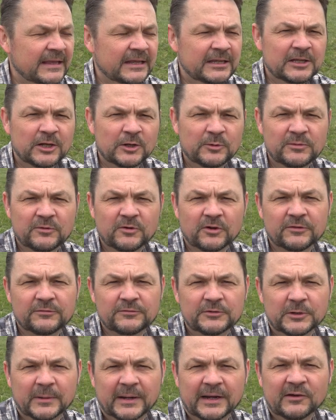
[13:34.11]
you know we've got a
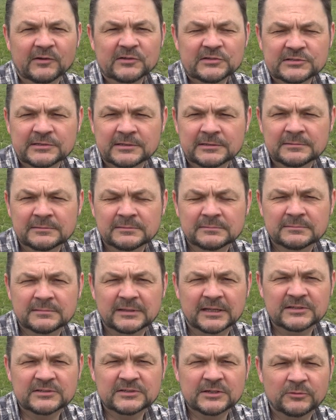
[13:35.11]
few hours so
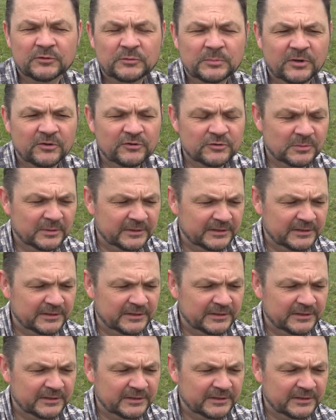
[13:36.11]
let's see what's possible